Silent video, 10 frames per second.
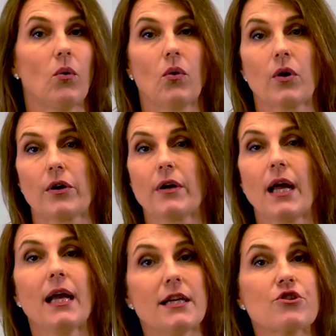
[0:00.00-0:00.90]
or
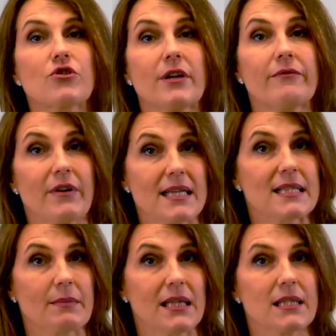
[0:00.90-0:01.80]
initial
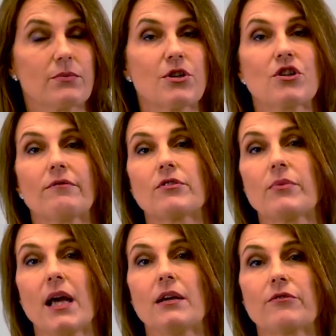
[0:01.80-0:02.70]
investment, whichever
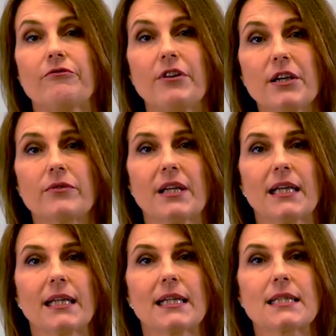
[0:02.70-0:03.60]
way you're
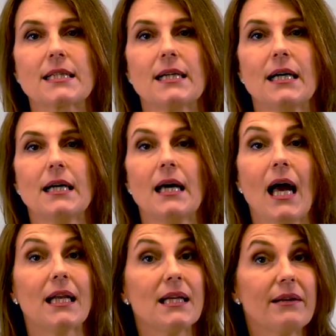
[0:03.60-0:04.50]
figuring it.
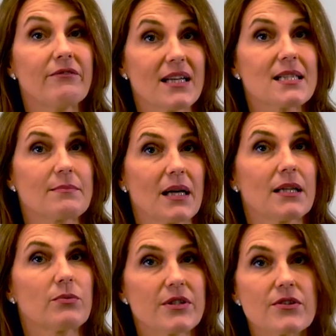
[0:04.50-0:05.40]
And an
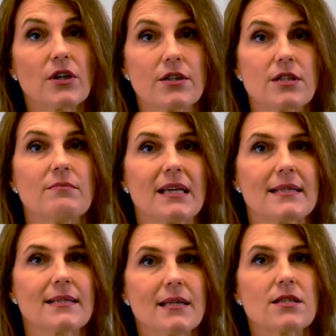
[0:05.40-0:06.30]
investment will start to
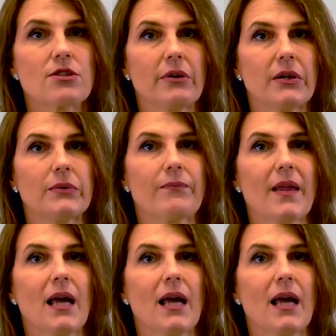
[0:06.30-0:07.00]
make sense to you.